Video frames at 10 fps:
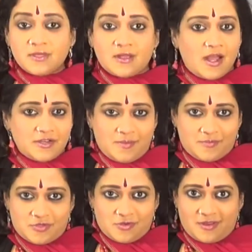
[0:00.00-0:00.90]

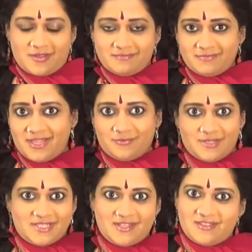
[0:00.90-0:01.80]
cardamom sugar. It
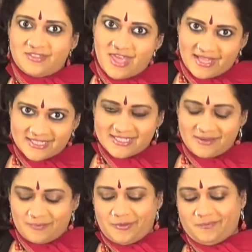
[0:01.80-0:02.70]
was that
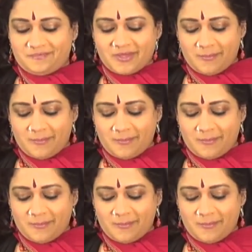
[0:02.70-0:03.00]
simple.